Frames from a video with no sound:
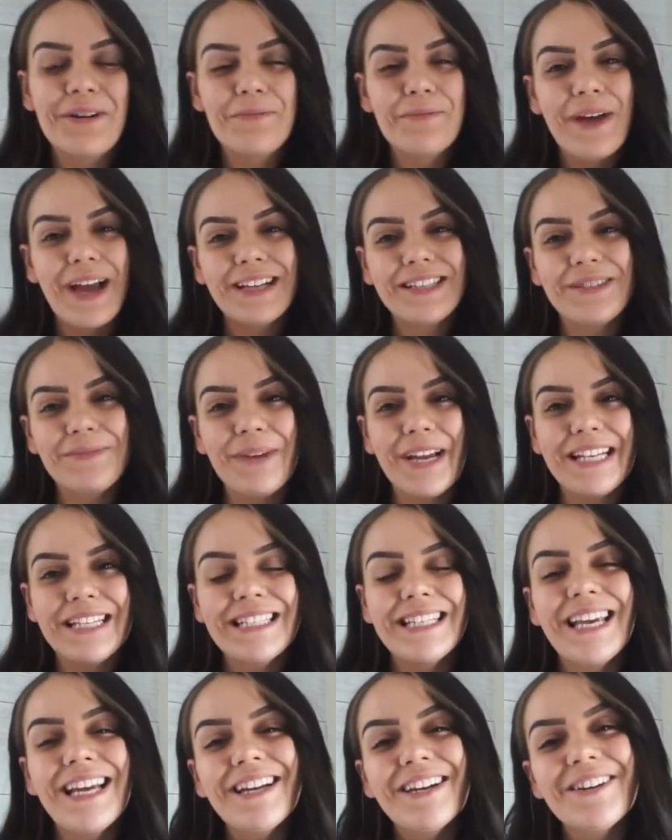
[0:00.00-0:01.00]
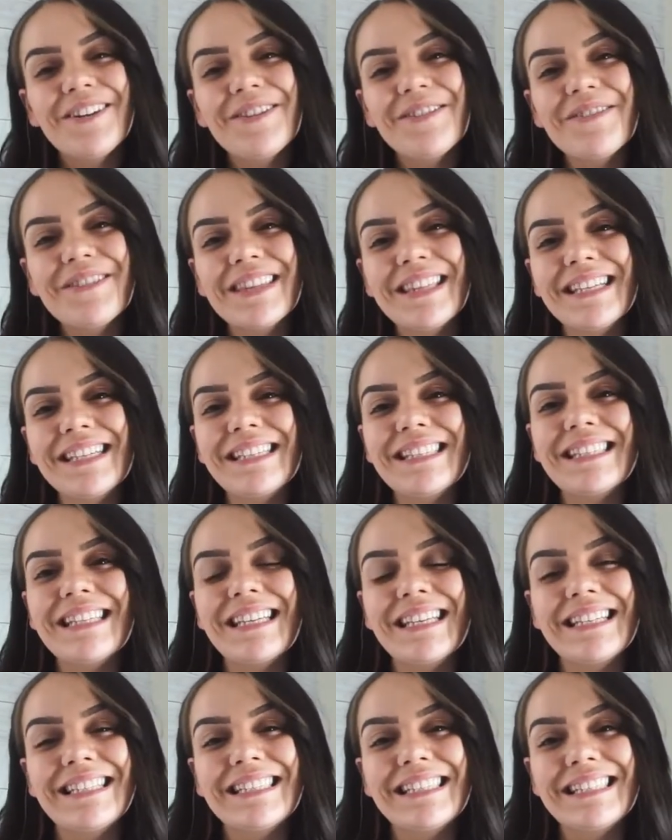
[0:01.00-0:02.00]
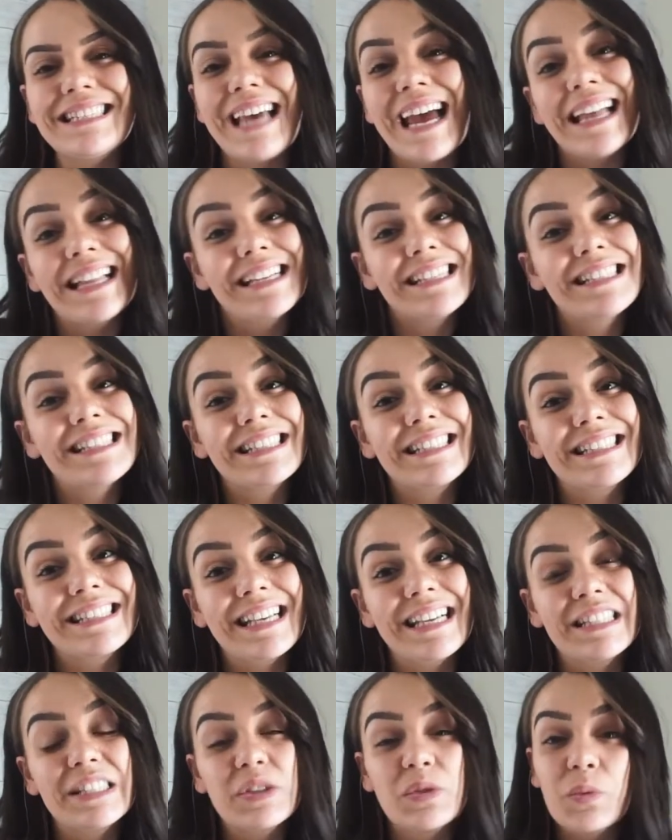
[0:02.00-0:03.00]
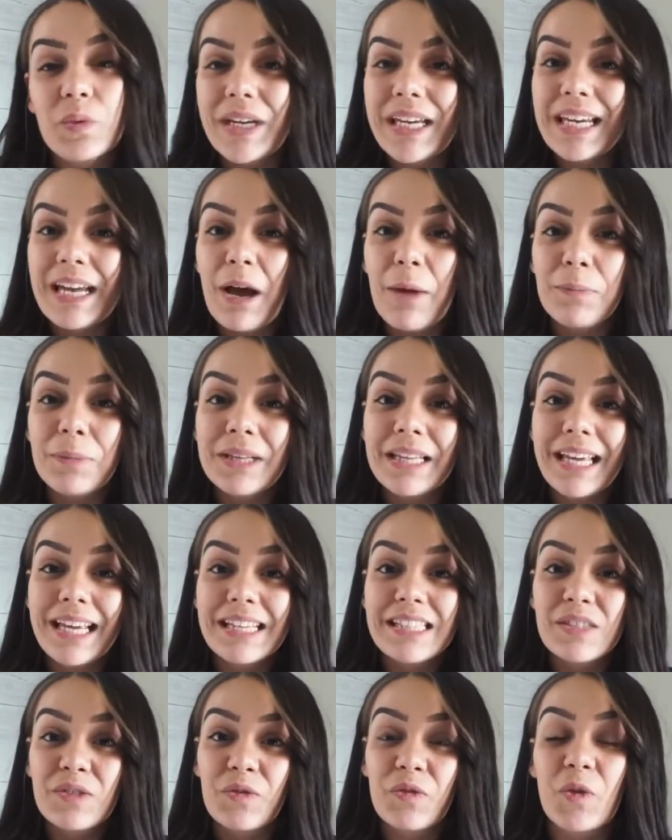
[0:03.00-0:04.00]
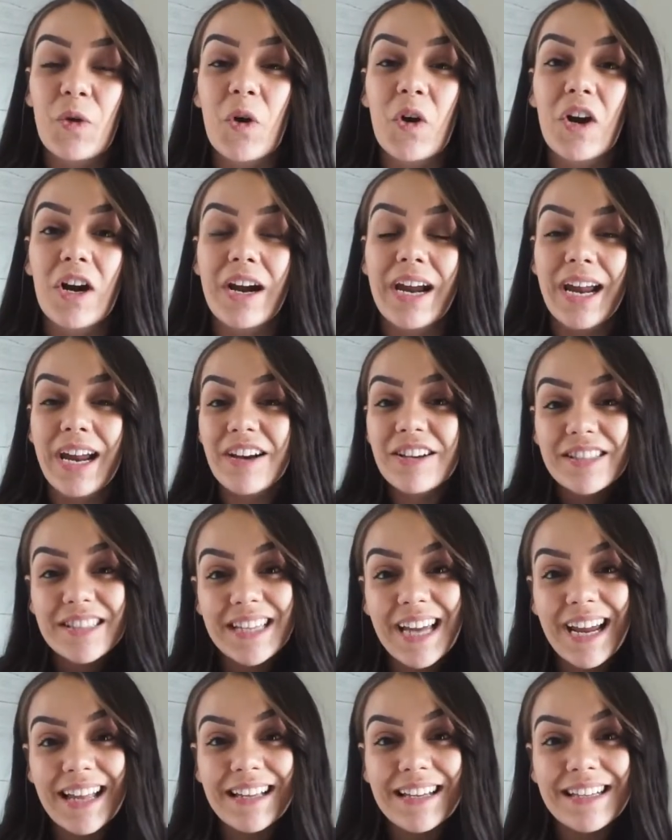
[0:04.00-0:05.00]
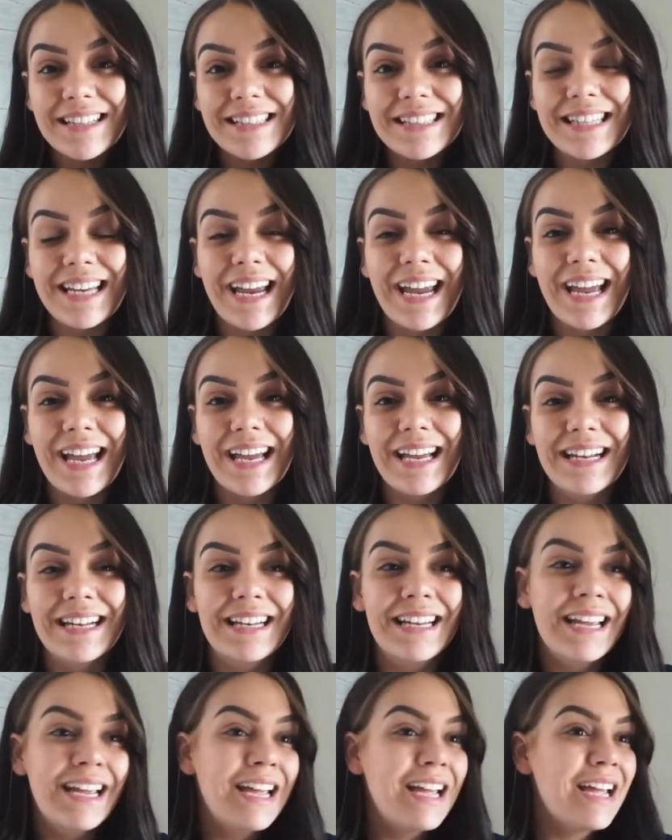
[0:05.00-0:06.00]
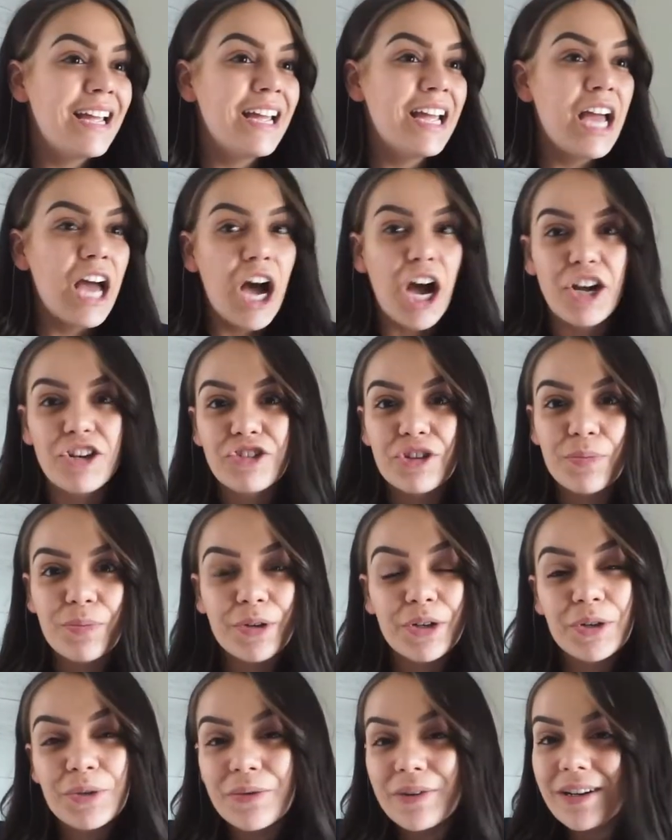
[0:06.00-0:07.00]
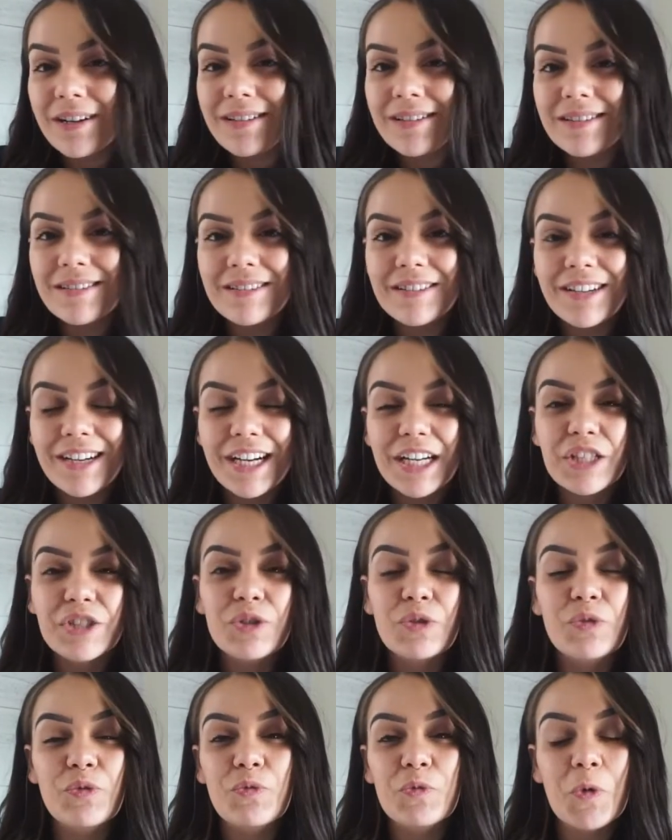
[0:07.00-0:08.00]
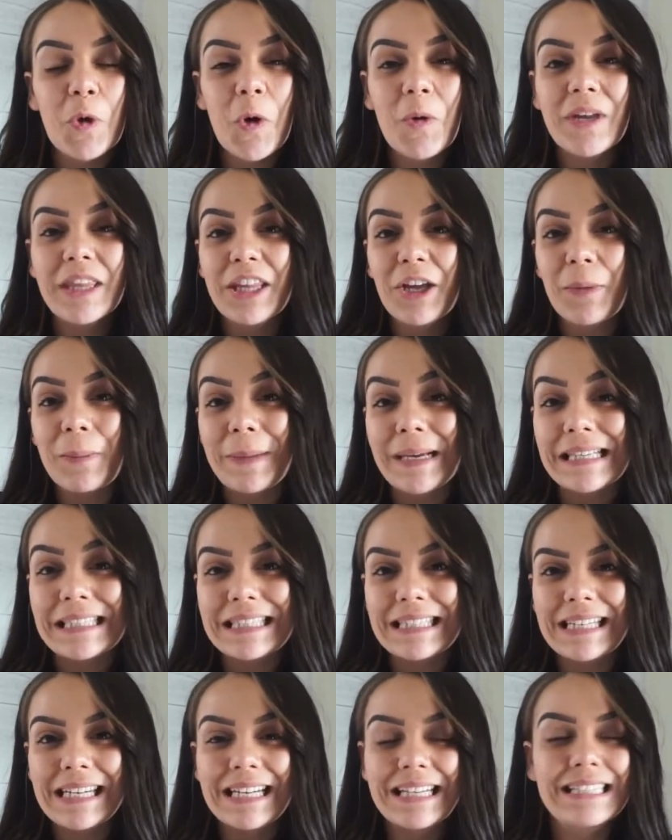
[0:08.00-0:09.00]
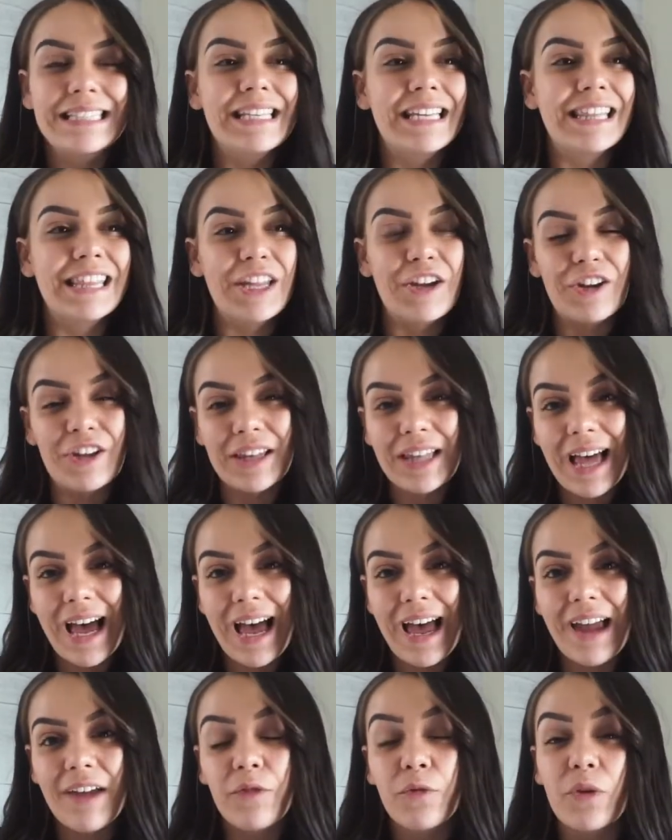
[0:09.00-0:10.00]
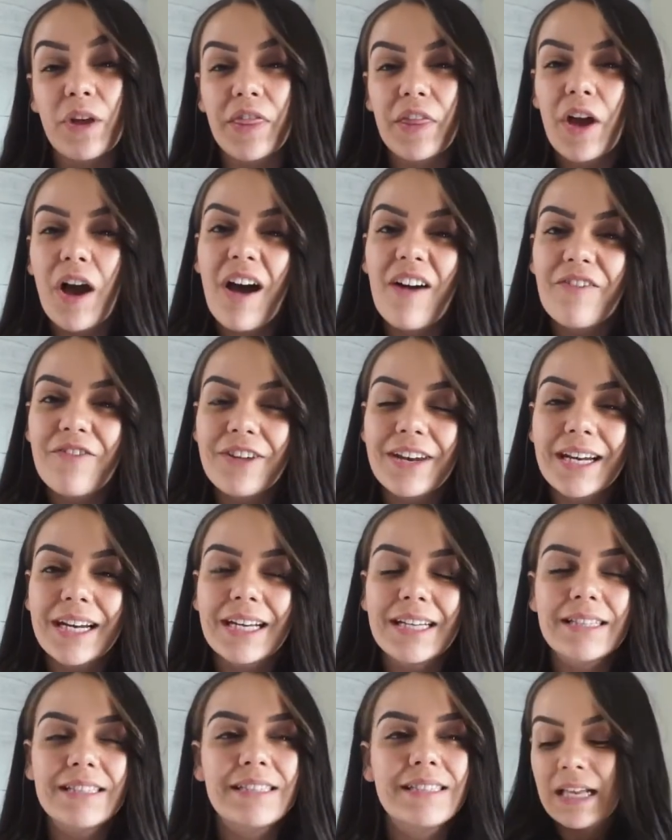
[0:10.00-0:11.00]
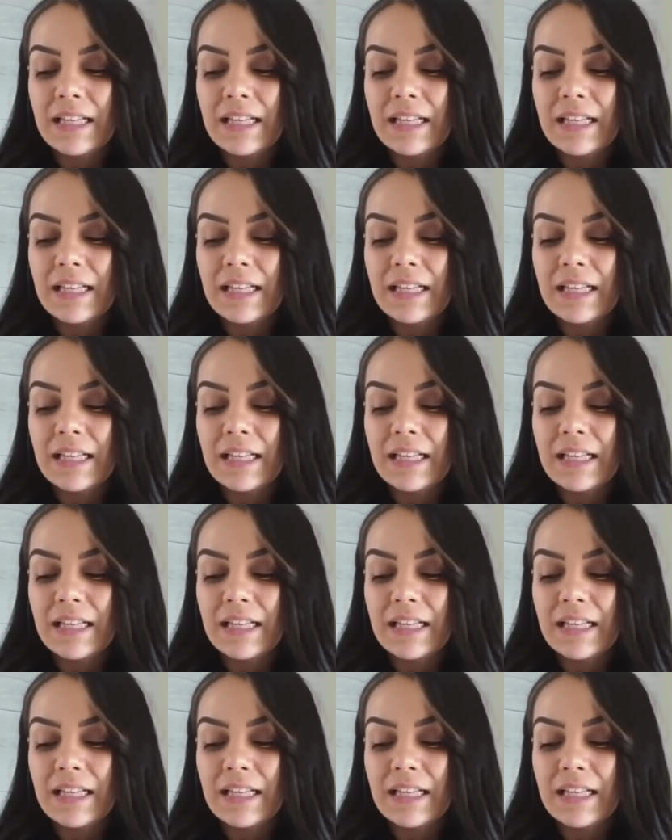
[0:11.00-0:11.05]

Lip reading: back to my channel. This is Stylist Success Suite, a place for hairstylists and entrepreneurs looking to grow in their business, in their life with confidence.